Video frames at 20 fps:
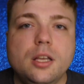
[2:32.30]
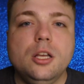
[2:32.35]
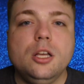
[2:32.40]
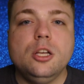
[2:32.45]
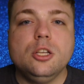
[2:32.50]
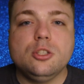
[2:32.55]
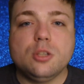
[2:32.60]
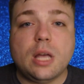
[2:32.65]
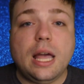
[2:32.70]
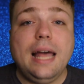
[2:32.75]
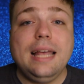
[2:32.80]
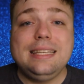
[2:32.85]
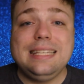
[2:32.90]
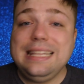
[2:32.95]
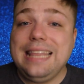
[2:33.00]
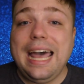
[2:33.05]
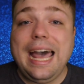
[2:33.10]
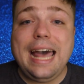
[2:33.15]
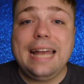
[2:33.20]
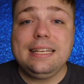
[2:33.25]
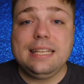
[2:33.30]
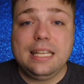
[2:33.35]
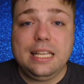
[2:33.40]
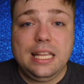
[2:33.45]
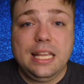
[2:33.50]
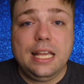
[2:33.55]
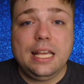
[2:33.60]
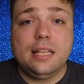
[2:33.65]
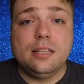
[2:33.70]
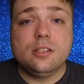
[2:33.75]
So guys, that
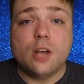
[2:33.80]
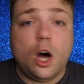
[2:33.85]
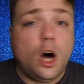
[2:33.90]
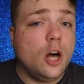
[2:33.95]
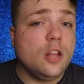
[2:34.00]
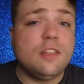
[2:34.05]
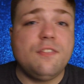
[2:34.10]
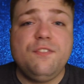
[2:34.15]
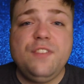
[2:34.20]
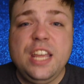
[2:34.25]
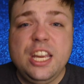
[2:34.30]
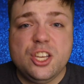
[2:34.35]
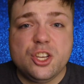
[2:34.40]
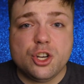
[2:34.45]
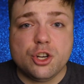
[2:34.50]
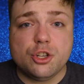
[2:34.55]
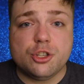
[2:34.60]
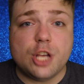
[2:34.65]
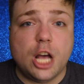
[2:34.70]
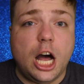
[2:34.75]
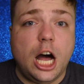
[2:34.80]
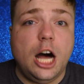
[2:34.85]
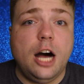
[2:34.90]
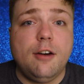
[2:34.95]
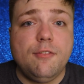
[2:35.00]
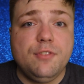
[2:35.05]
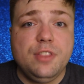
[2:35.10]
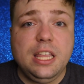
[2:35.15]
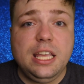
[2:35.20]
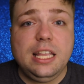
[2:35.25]
is all the features
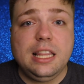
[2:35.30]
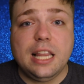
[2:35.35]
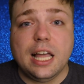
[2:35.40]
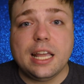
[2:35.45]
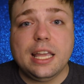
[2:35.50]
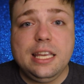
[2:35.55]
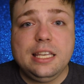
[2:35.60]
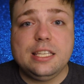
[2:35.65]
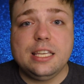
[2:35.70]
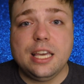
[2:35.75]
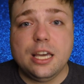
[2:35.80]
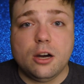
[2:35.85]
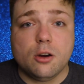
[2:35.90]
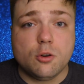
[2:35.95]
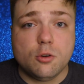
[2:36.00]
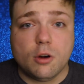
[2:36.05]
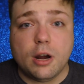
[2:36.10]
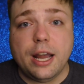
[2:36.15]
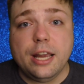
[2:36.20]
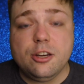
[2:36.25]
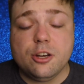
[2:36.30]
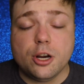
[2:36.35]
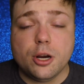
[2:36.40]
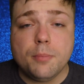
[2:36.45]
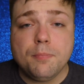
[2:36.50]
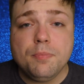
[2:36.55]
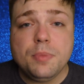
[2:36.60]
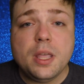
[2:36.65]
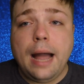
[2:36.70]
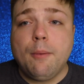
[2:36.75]
of the LuckyTail grinder.
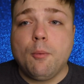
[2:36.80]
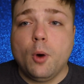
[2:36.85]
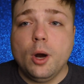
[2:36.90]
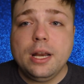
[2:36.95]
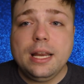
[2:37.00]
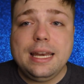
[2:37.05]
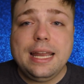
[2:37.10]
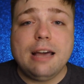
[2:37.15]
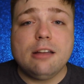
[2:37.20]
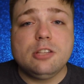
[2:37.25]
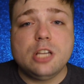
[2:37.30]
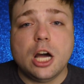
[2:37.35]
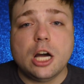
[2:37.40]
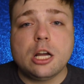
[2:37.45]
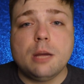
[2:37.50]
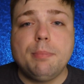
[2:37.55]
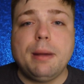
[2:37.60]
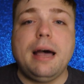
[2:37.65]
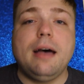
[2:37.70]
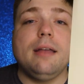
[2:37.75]
I want to now talk about